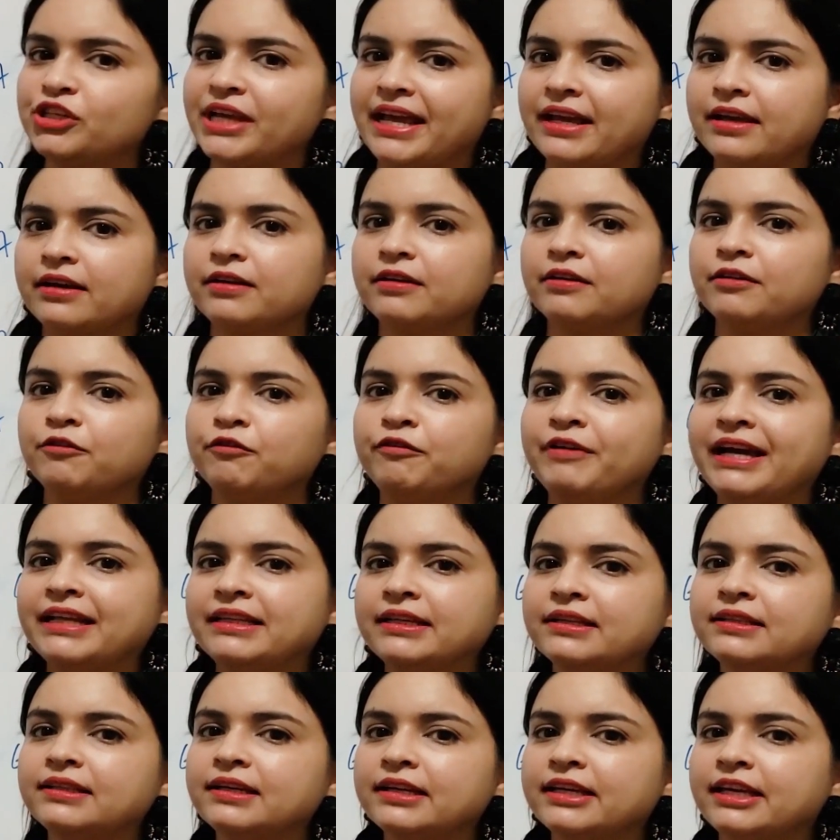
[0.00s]
check
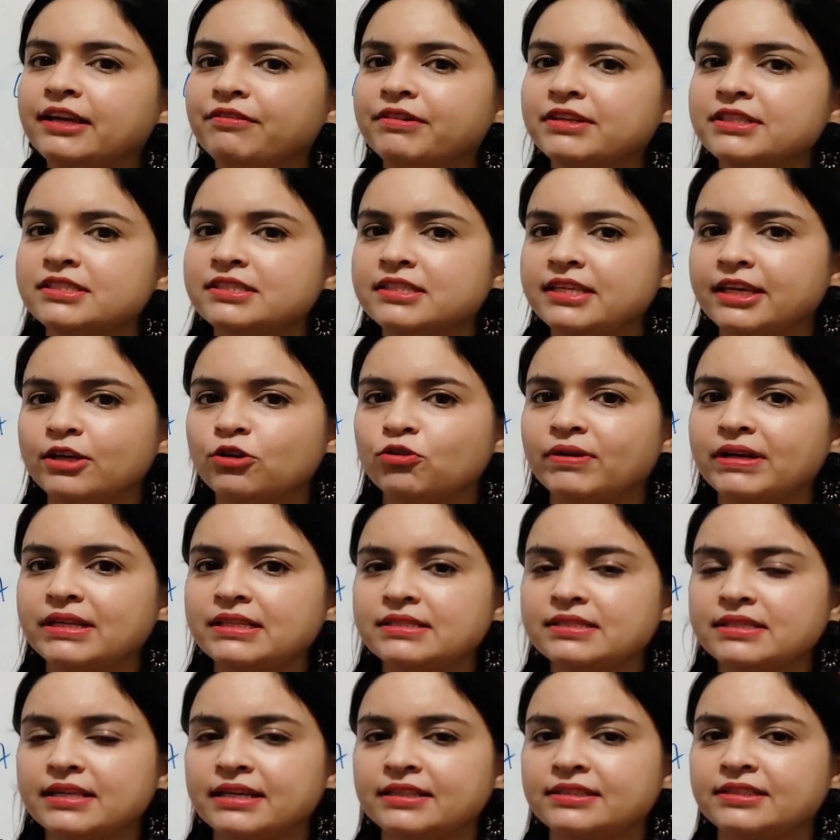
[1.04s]
whether the given
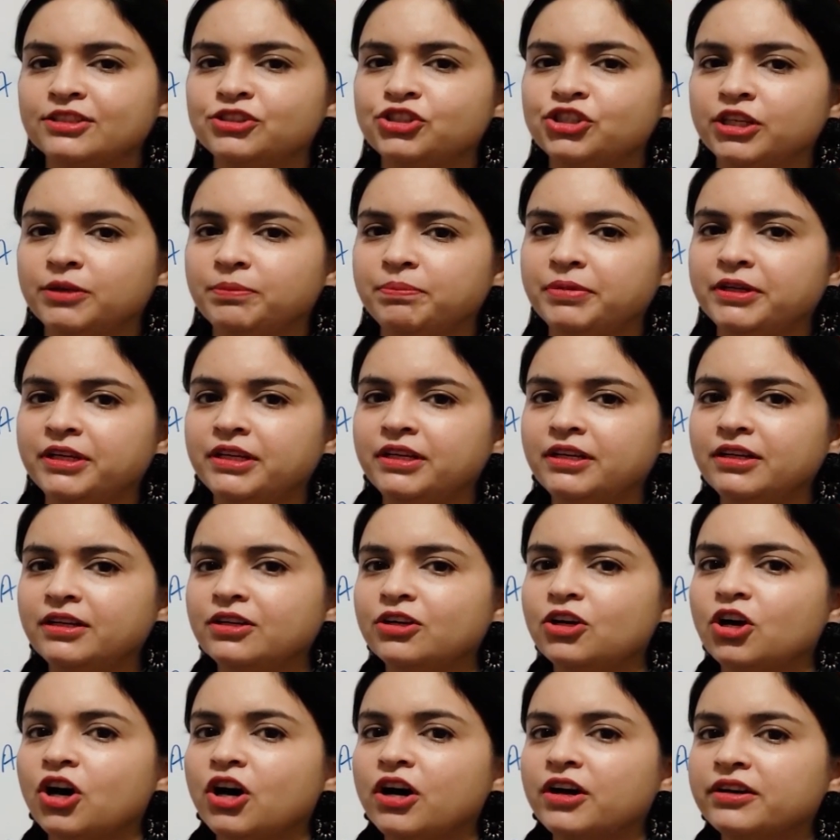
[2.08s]
sequence is a GP
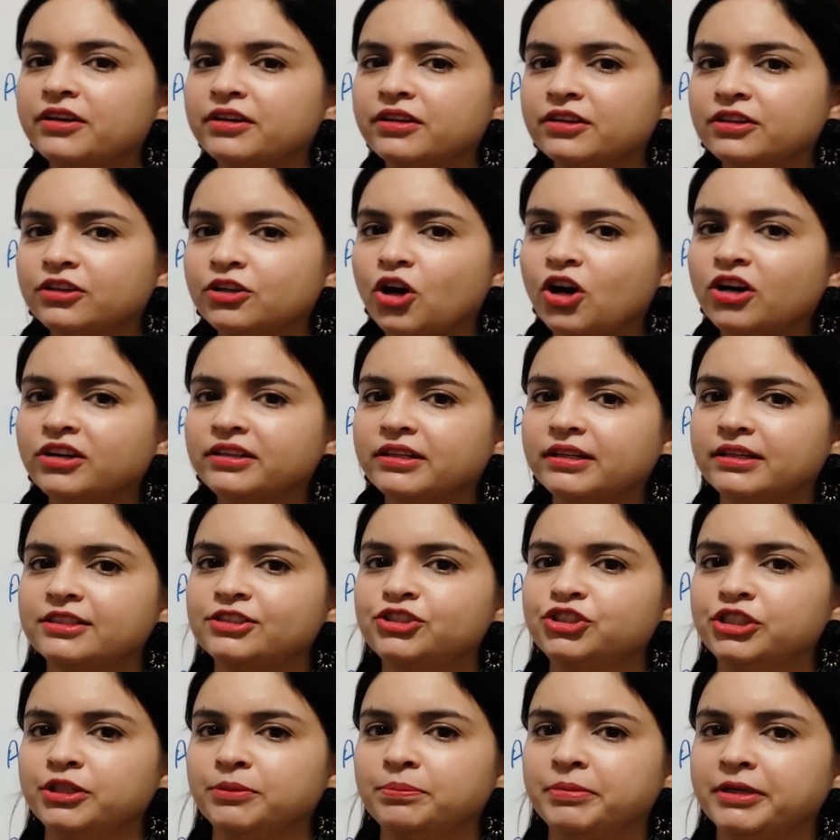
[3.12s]
or not a
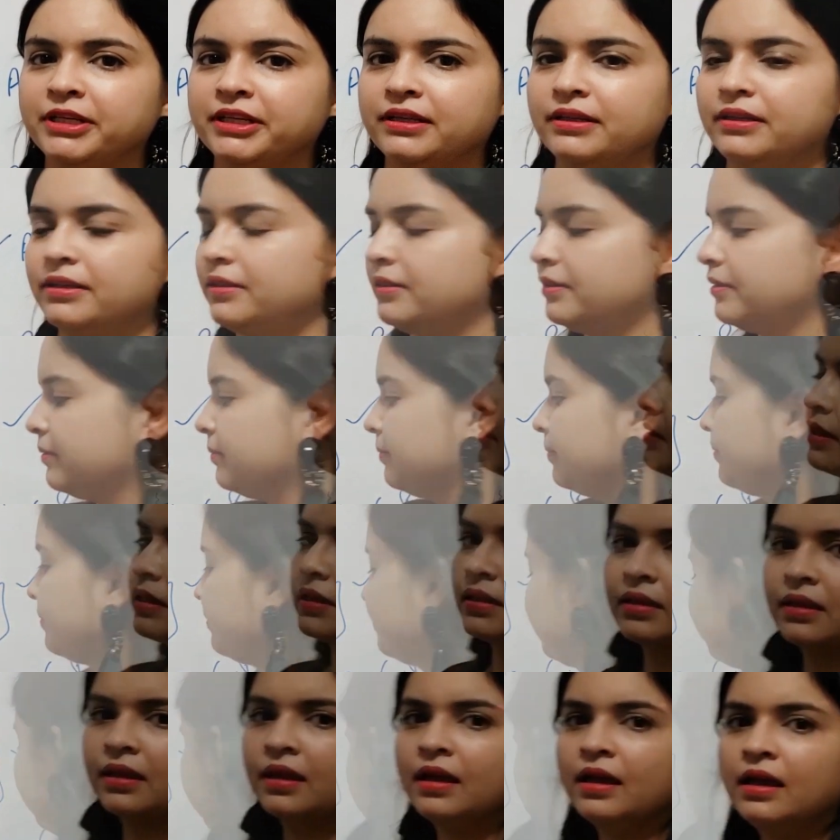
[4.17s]
GP.
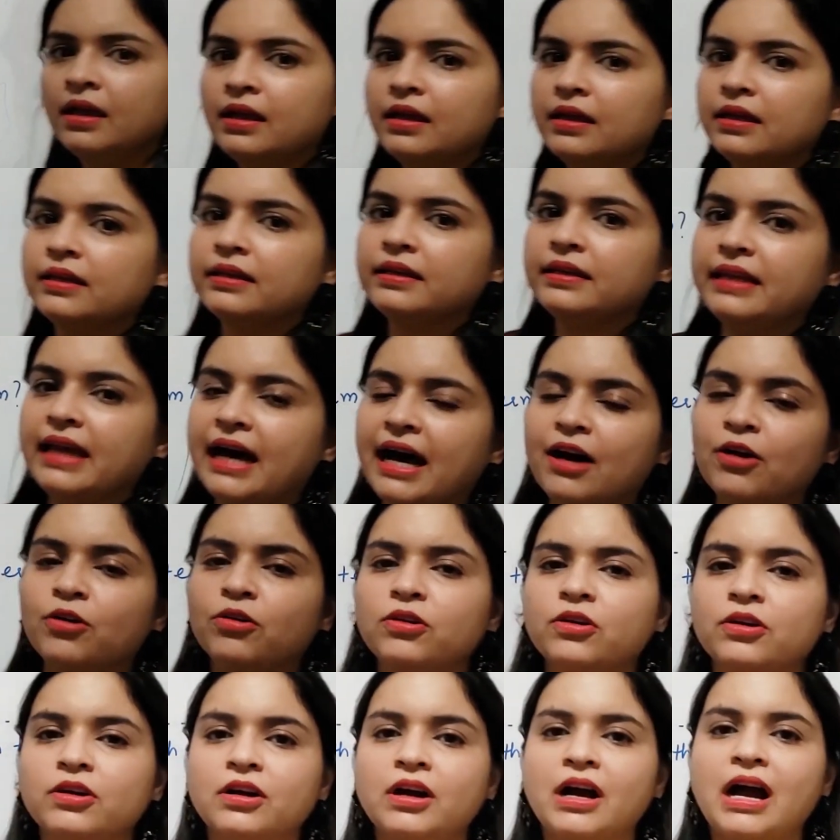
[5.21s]
Now,
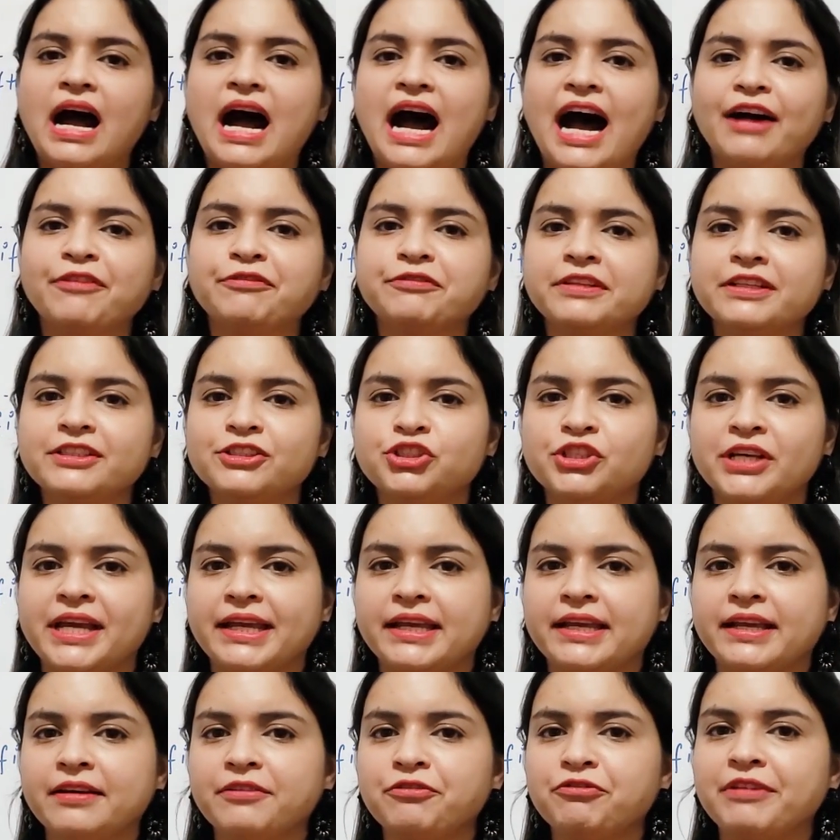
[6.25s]
after
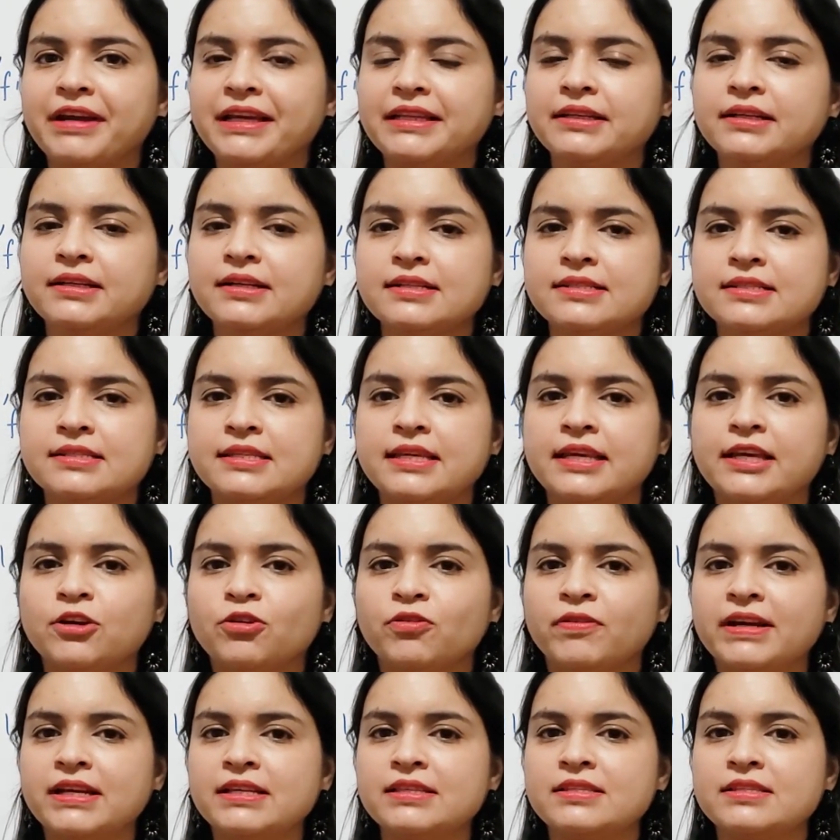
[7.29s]
checking whether a
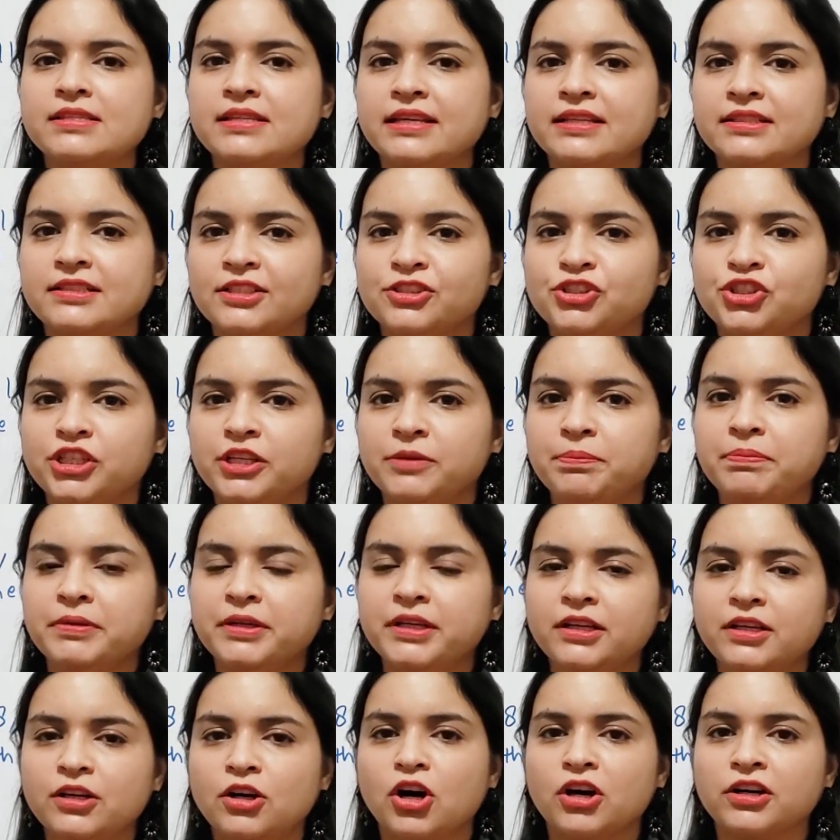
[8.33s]
sequence is a
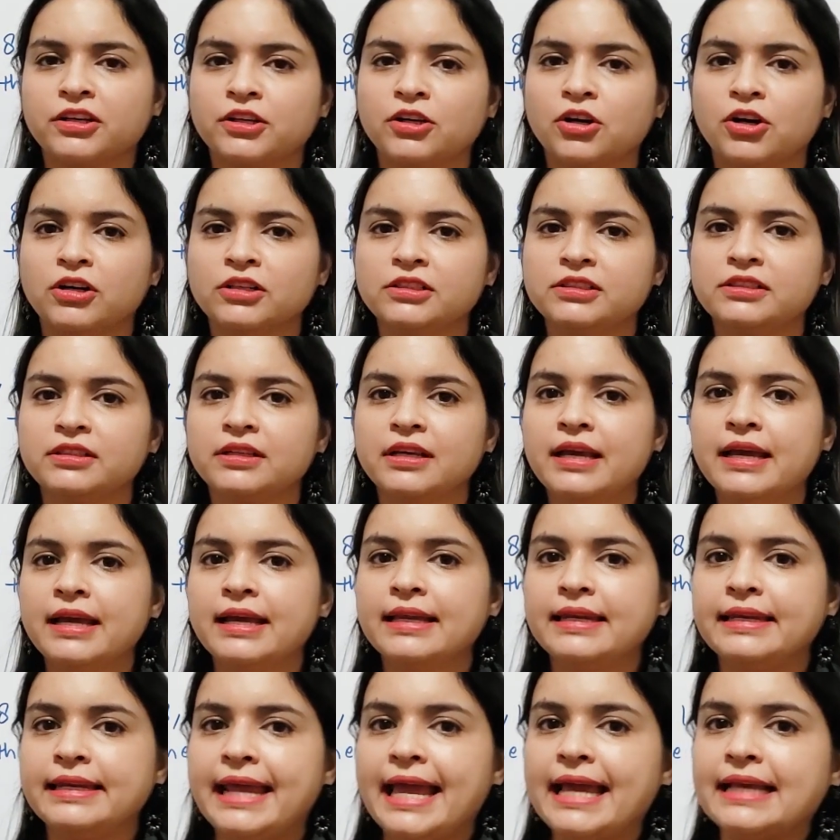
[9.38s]
GP or not,
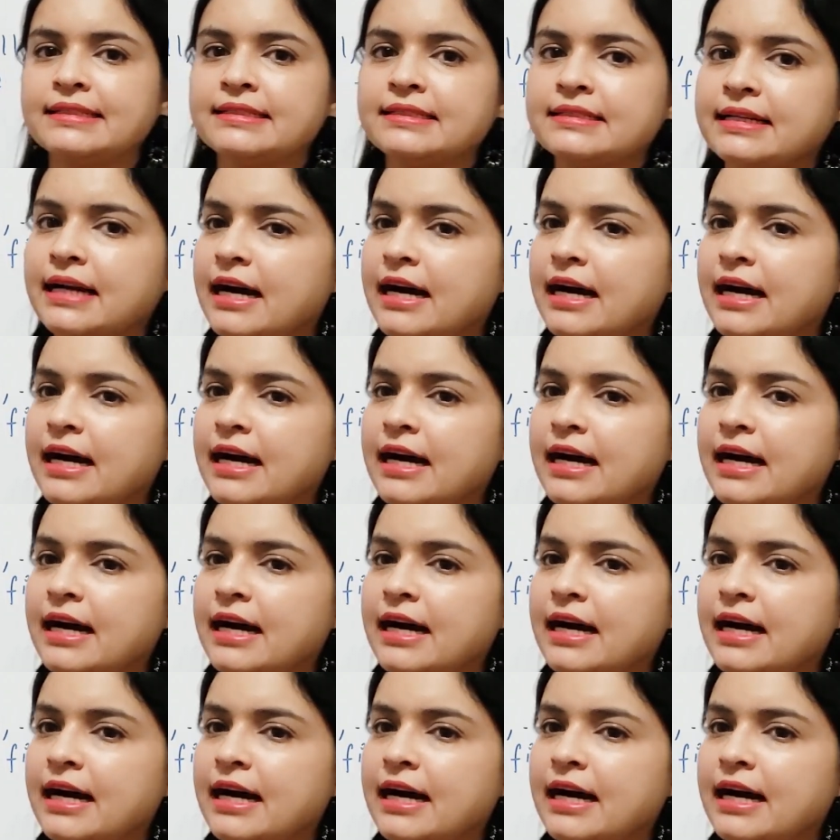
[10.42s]
next